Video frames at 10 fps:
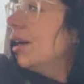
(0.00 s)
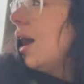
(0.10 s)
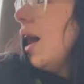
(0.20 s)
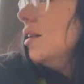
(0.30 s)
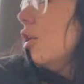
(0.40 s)

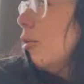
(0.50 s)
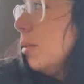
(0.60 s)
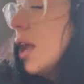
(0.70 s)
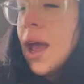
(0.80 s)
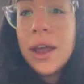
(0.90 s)
and not
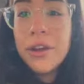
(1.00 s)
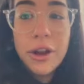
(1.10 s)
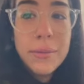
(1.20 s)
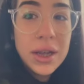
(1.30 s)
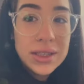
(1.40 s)
be
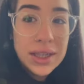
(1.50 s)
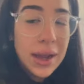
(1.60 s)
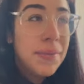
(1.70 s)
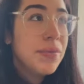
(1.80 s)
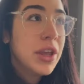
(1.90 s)
hangry, because I
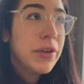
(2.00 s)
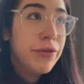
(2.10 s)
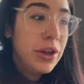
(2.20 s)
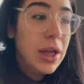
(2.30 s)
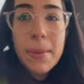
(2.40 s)
can
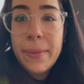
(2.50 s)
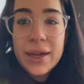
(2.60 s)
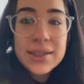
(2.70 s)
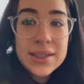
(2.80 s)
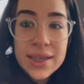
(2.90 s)
feel I'm
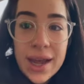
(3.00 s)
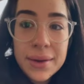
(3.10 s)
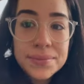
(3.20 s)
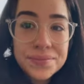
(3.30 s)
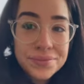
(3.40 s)
about to snap
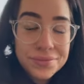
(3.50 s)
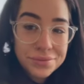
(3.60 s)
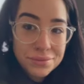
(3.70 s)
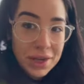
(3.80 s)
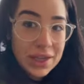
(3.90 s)

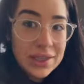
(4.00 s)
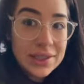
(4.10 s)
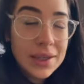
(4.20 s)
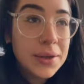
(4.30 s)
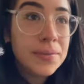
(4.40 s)
because
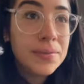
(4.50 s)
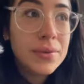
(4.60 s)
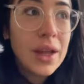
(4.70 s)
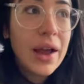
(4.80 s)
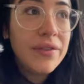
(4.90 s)

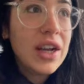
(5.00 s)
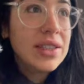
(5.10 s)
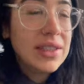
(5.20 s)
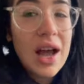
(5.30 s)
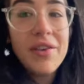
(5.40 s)
I'm fucking
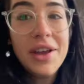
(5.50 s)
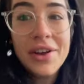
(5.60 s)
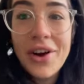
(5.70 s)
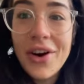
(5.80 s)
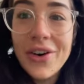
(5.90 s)
starving and
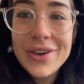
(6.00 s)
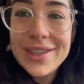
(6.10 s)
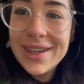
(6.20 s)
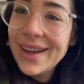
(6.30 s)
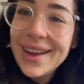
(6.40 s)
cold.
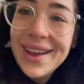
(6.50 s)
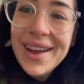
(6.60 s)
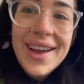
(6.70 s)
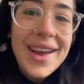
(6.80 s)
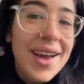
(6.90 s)

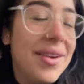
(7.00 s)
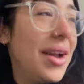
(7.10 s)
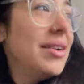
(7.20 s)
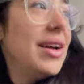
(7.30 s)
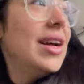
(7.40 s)

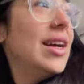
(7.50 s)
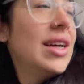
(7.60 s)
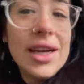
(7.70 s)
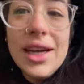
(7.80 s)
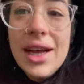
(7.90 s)
Anyway,
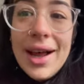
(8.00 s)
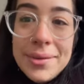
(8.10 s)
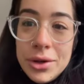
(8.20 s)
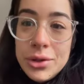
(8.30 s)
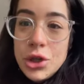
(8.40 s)
I'm
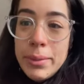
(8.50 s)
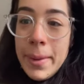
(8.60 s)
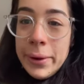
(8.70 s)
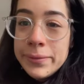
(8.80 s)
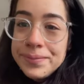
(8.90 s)
going to enjoy my
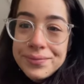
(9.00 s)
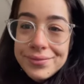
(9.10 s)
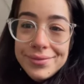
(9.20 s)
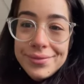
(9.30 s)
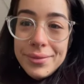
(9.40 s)
meal.
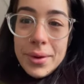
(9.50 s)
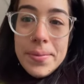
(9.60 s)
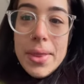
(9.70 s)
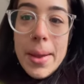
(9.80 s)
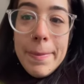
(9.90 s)

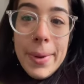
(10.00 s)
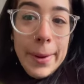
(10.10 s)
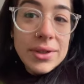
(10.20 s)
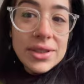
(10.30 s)
People are